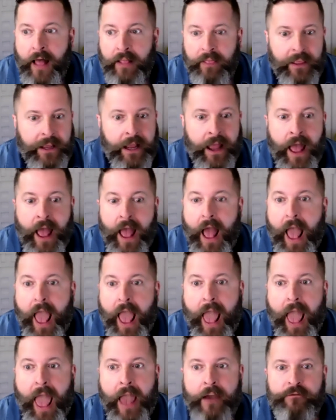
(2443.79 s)
like
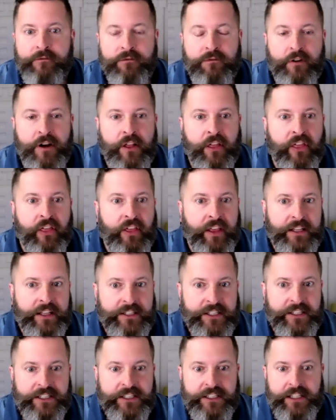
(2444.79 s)
everything
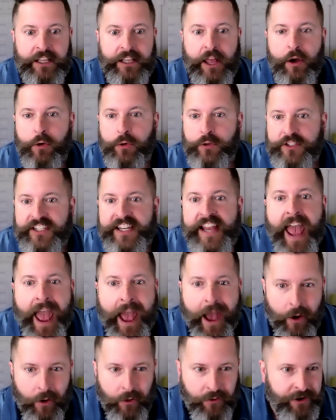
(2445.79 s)
slows
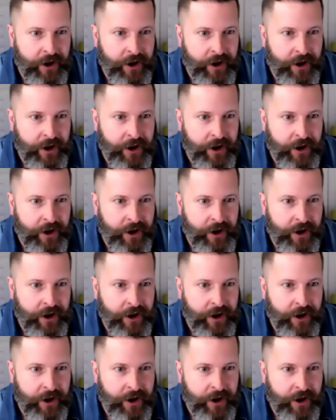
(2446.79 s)
down.